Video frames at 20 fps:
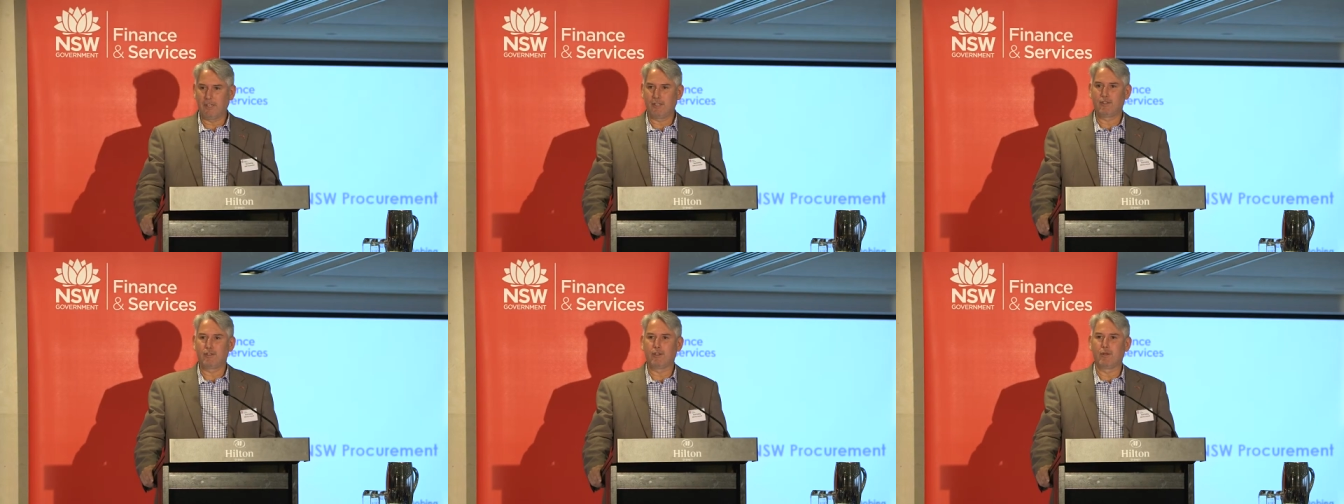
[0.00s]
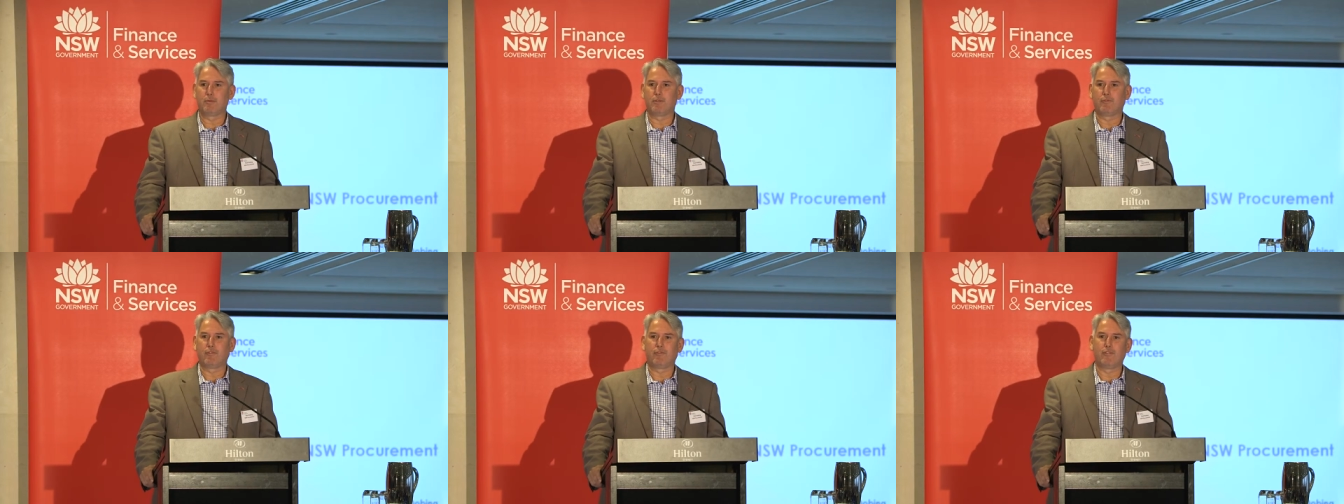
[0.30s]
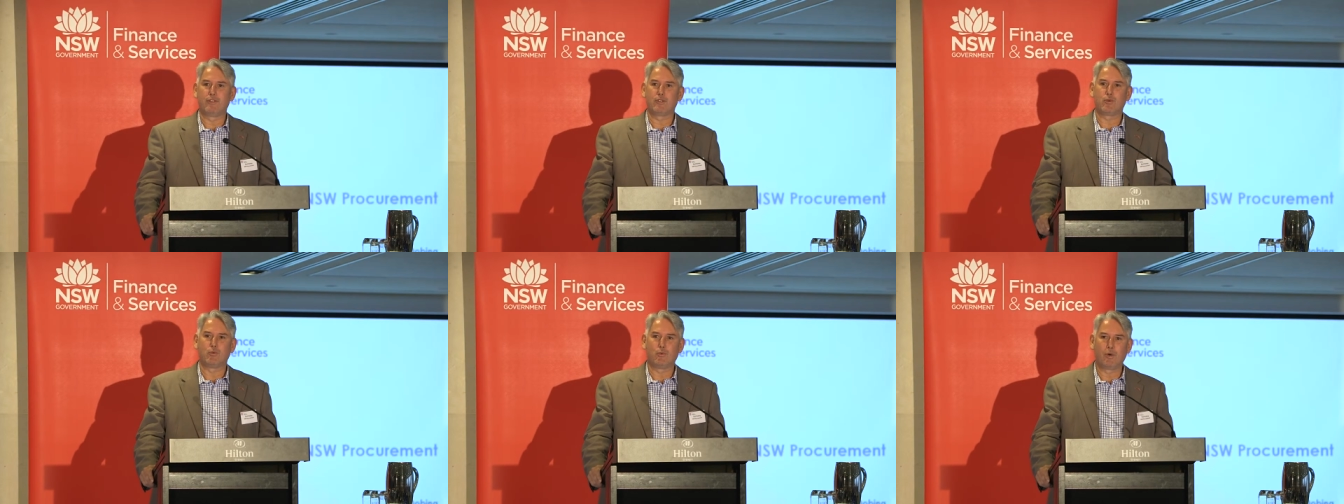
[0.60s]
in terms of
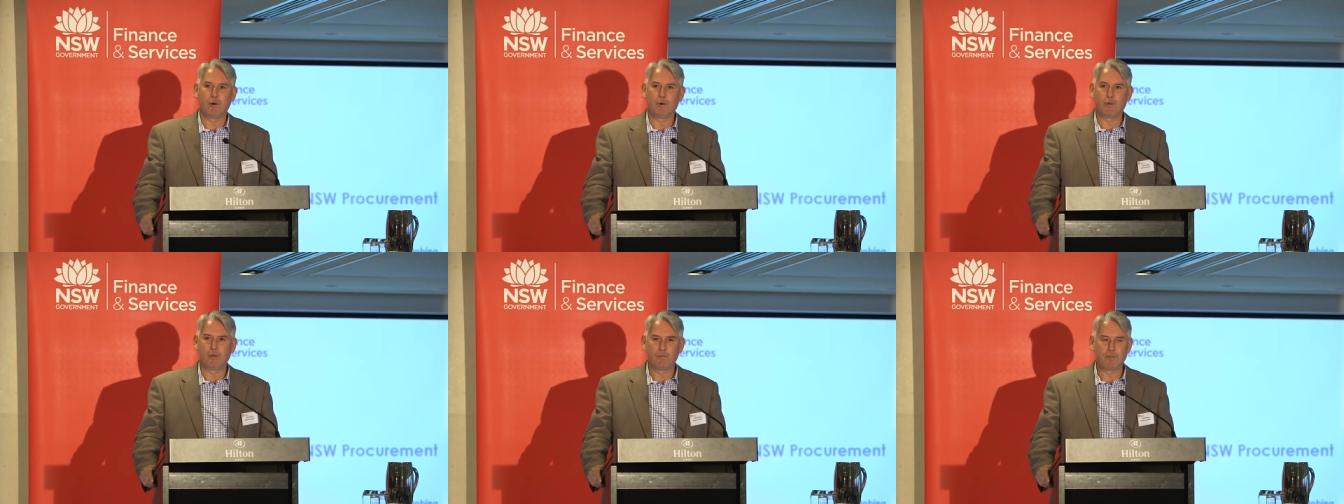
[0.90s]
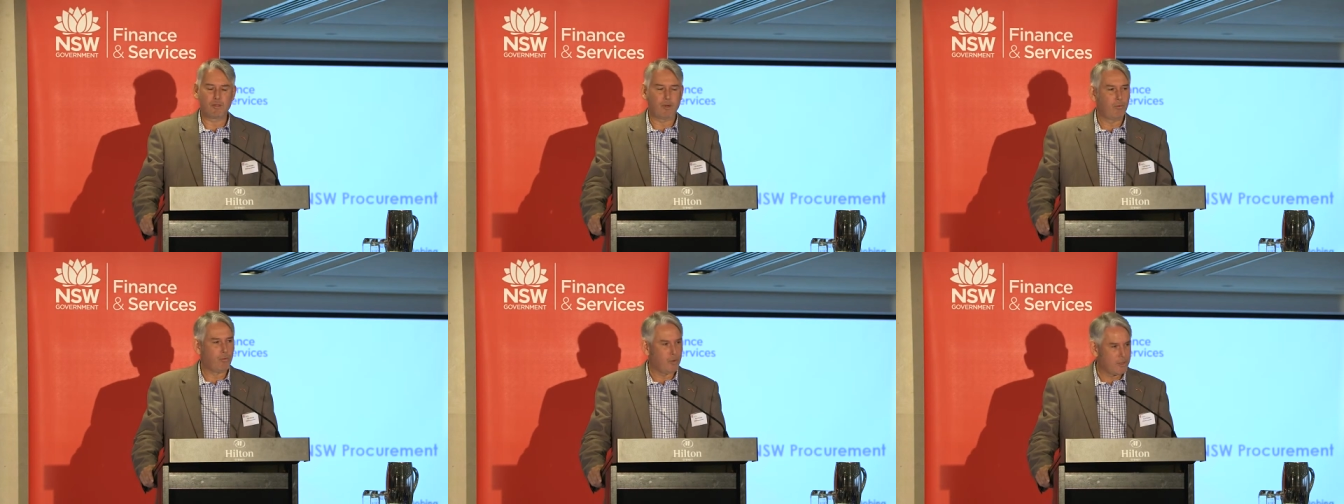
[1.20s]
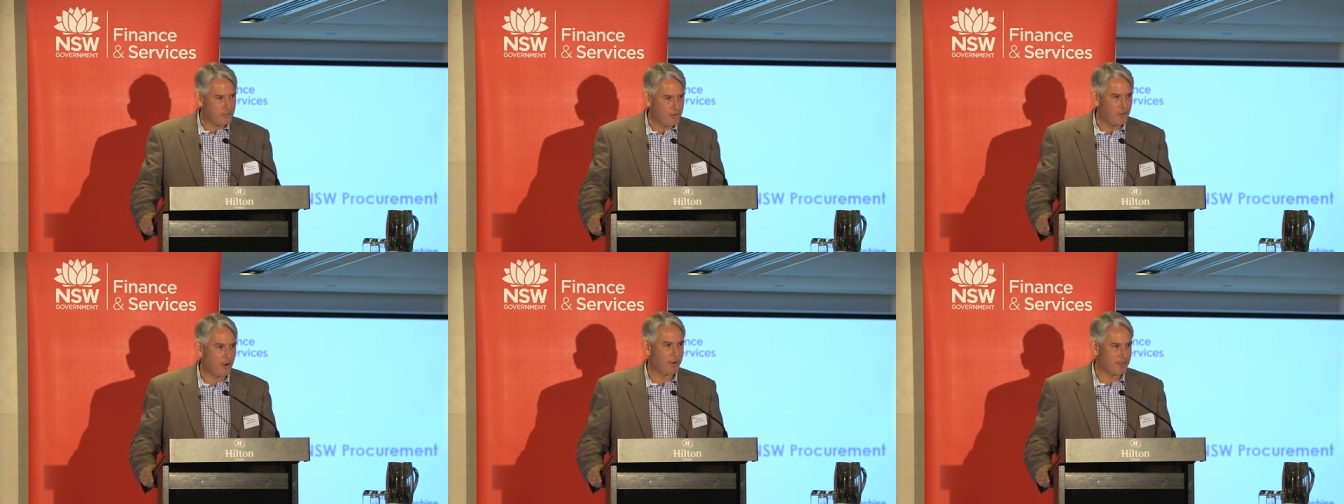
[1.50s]
official welcomes, I
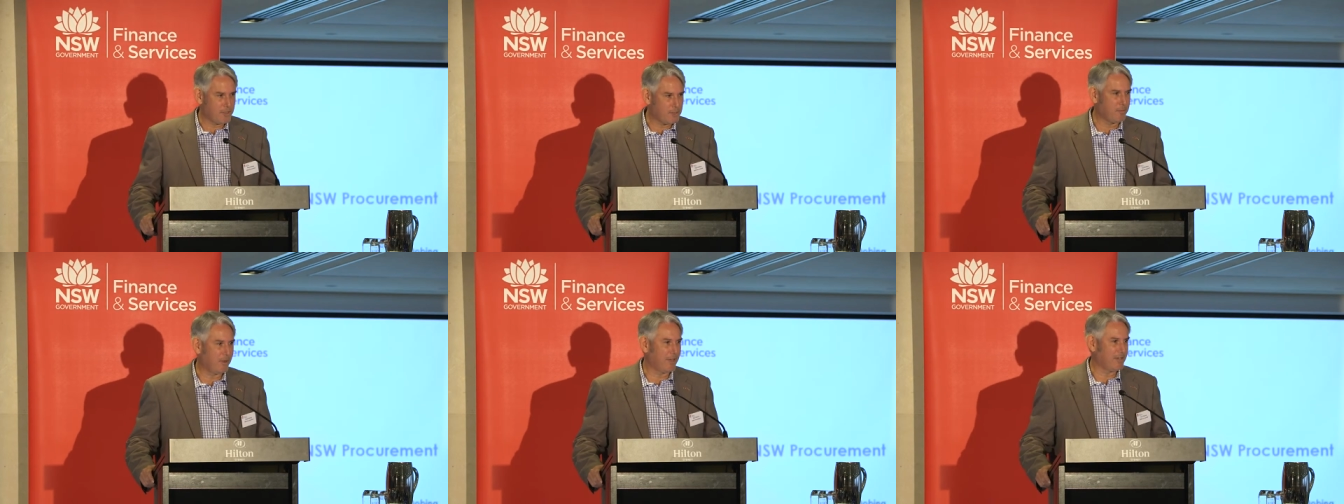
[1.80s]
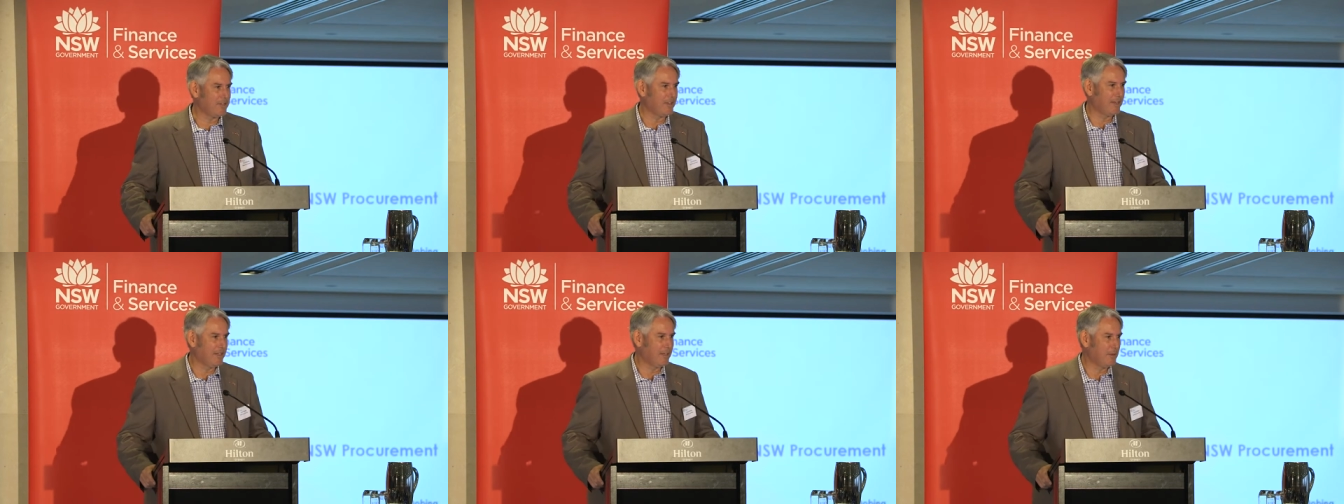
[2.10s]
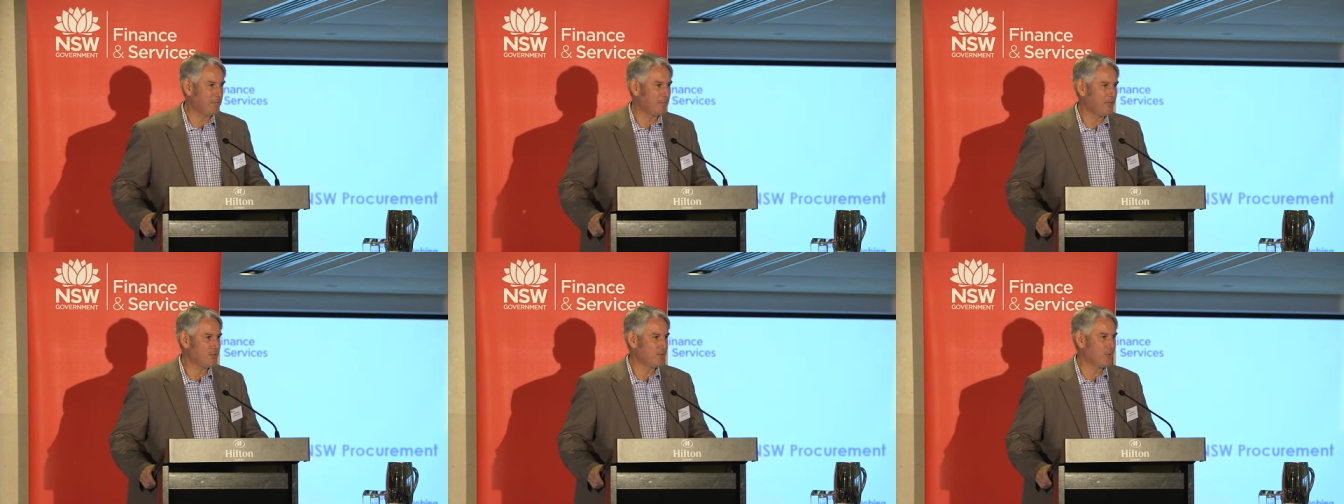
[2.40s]
was not expecting a
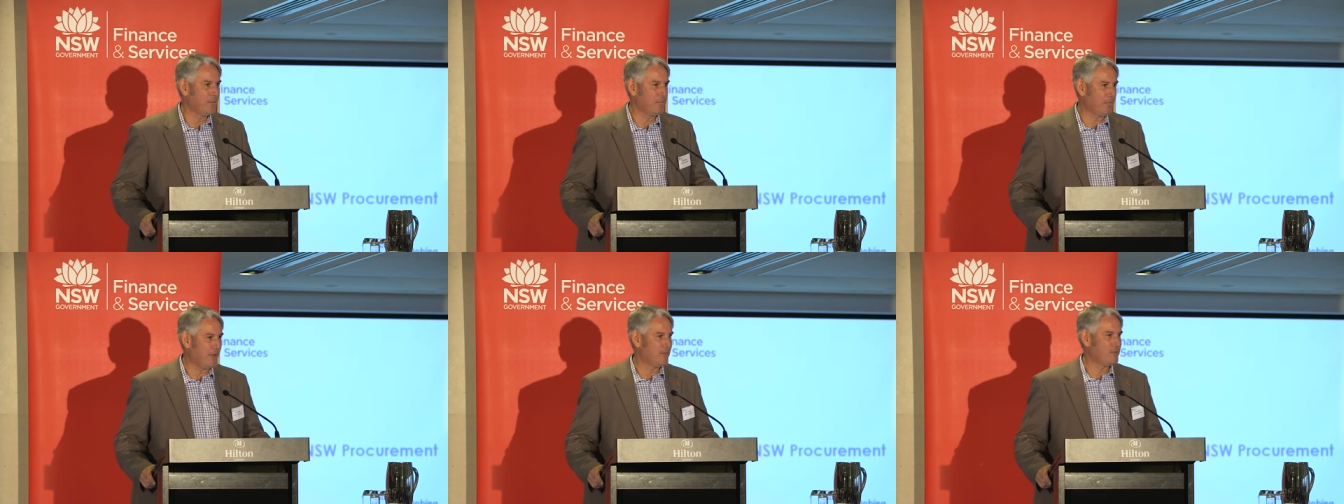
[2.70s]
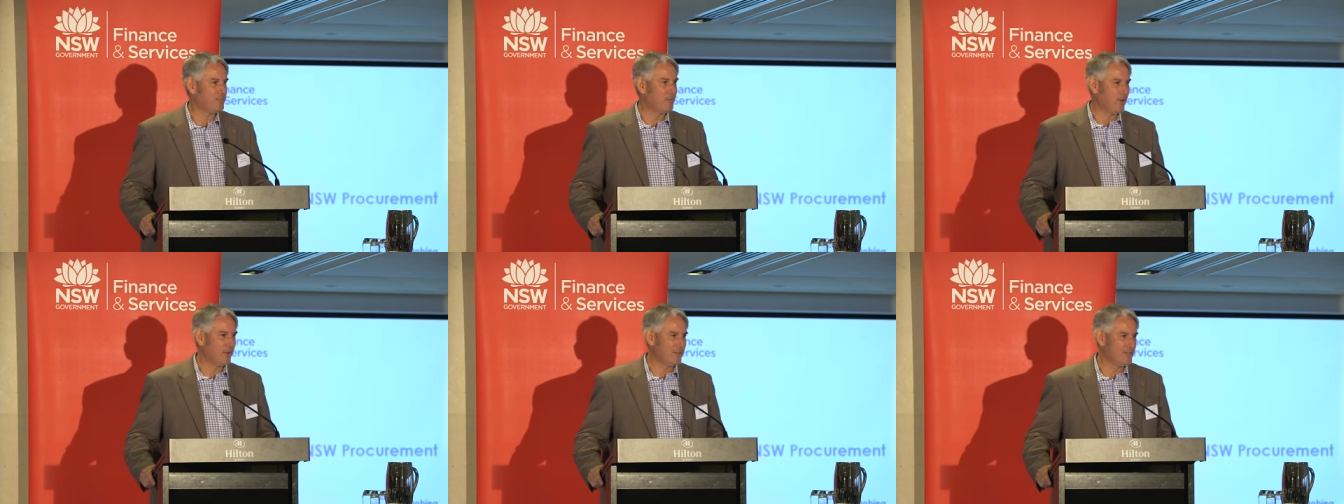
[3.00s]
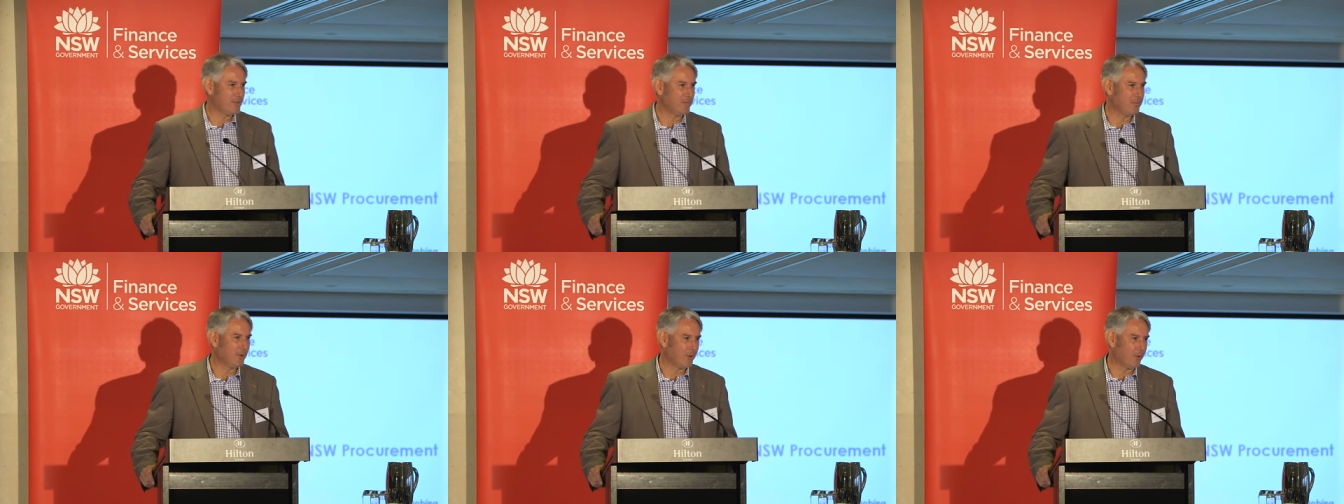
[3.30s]
link between
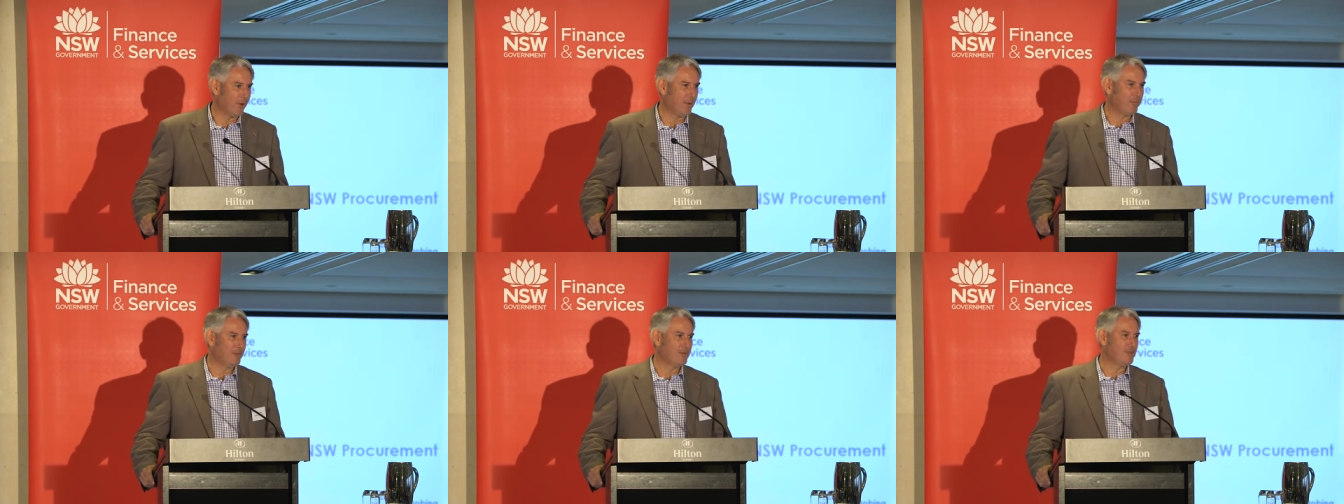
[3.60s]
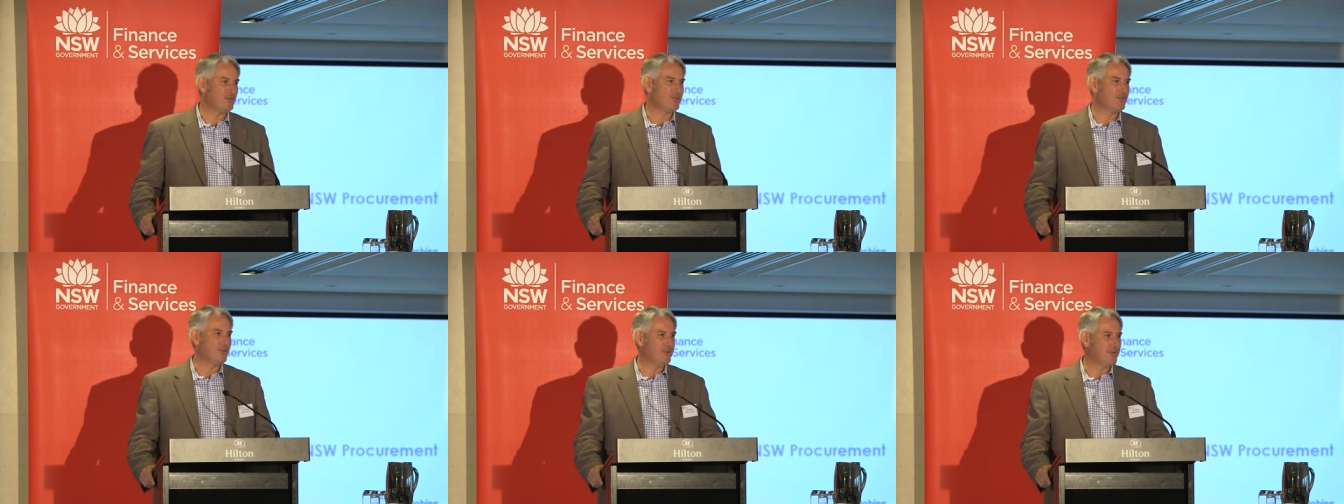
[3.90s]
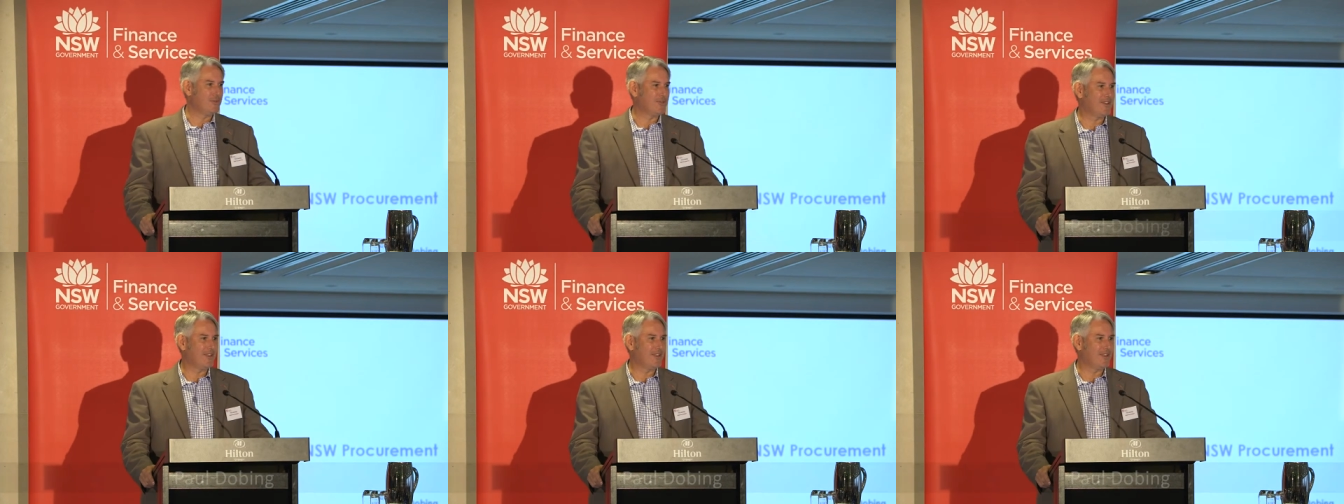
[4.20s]
postmodernism and Gremlins 2,